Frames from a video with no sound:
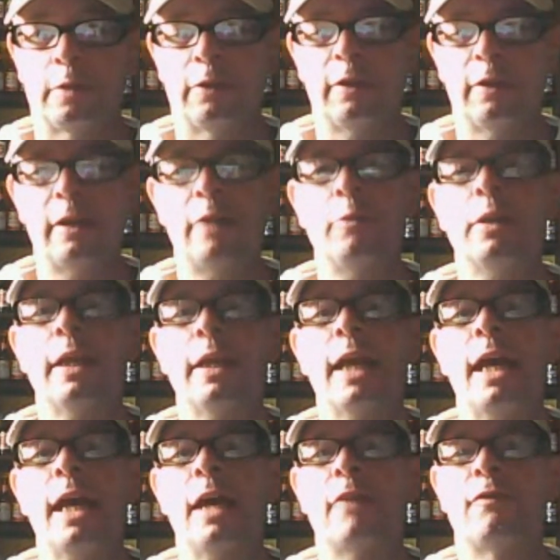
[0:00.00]
because they didn't really
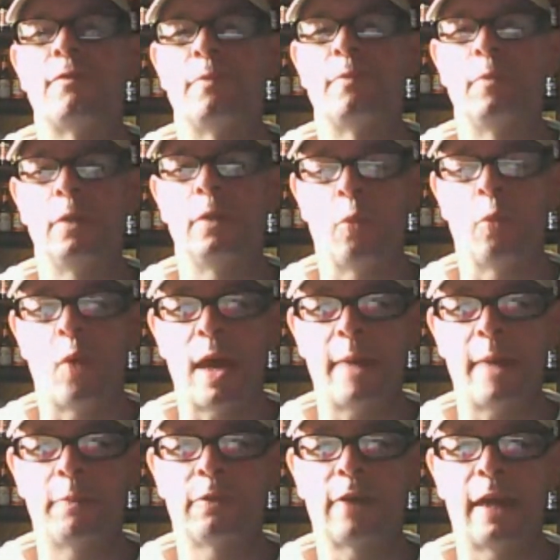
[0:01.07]
have
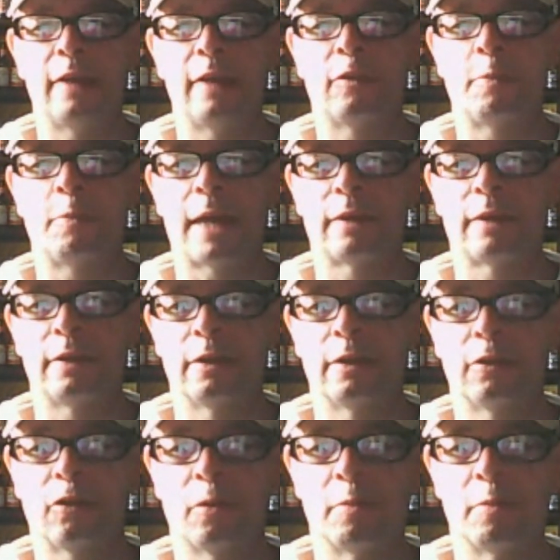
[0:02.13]
websites back then so